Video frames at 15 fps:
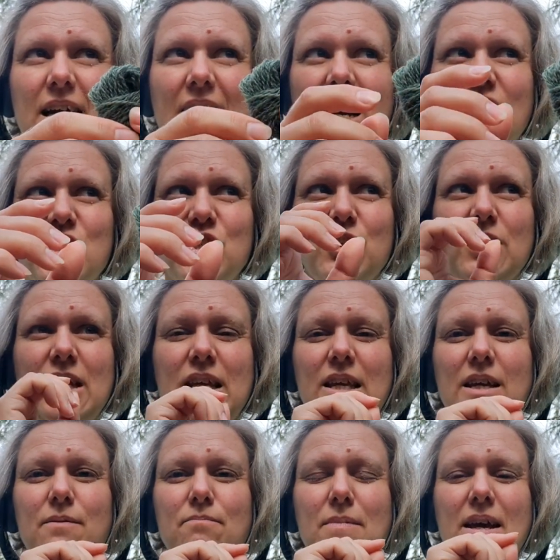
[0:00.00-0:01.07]
actually
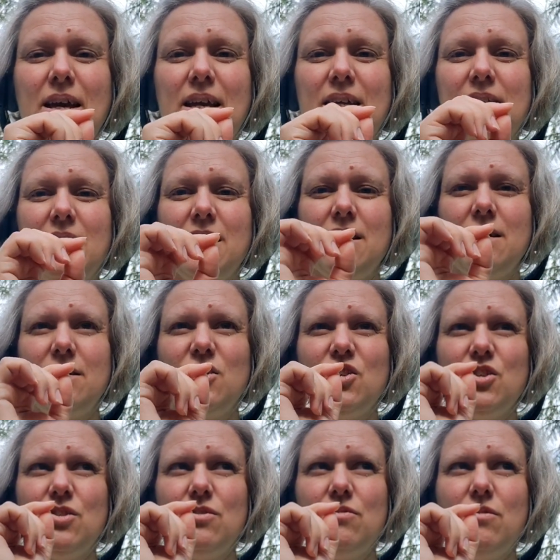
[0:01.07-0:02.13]
made
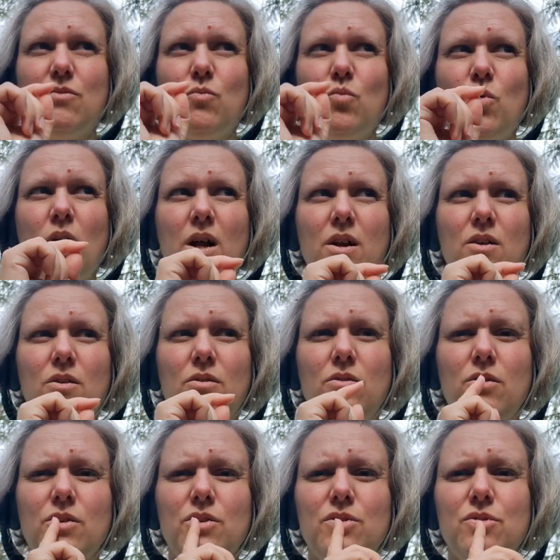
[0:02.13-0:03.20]
one or